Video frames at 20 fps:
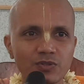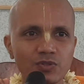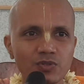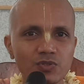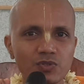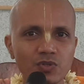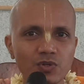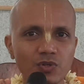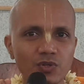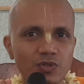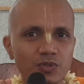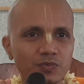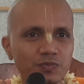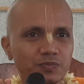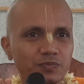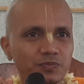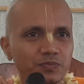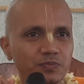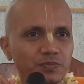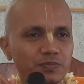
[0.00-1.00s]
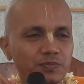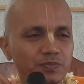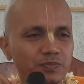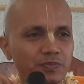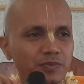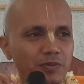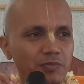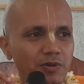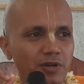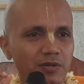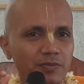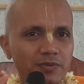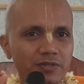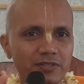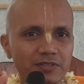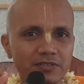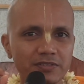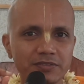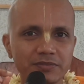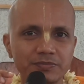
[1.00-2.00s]
So, people are
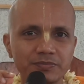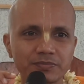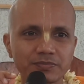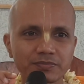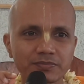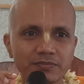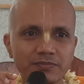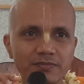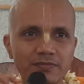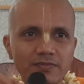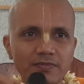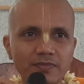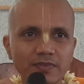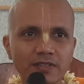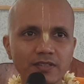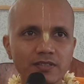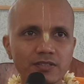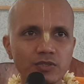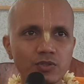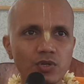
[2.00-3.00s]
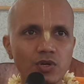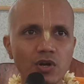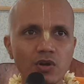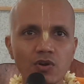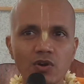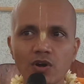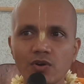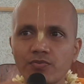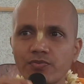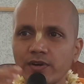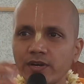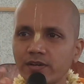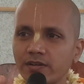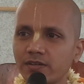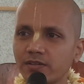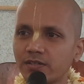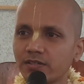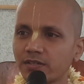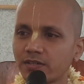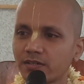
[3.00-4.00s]
being... You will not find
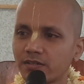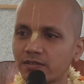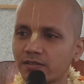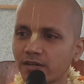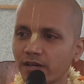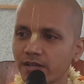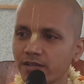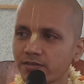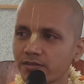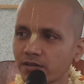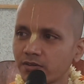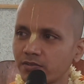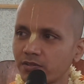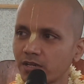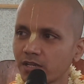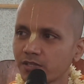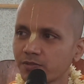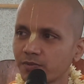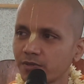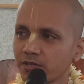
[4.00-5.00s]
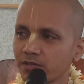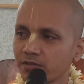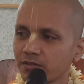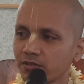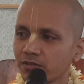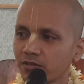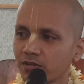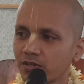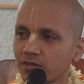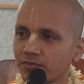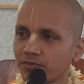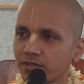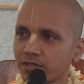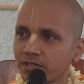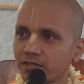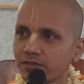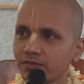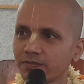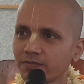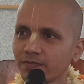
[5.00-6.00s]
rice advertisement. You will not
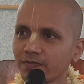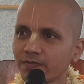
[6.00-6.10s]
find...